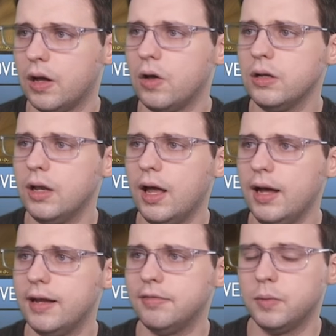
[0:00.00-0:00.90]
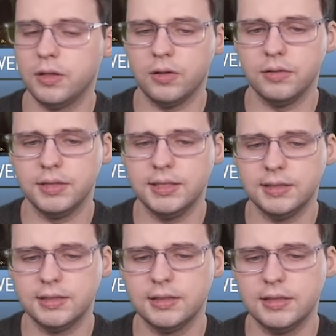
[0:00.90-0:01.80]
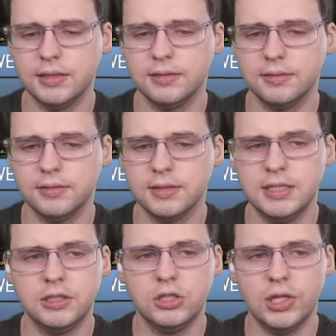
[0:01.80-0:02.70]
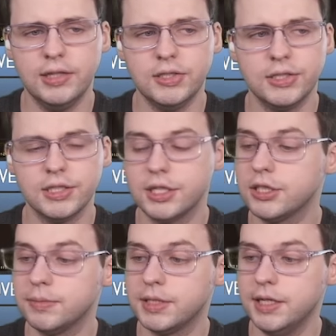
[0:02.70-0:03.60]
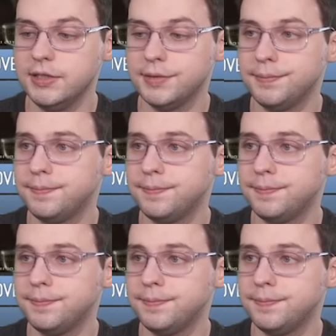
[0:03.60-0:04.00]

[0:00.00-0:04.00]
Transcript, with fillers: on live with all of these changes to customization.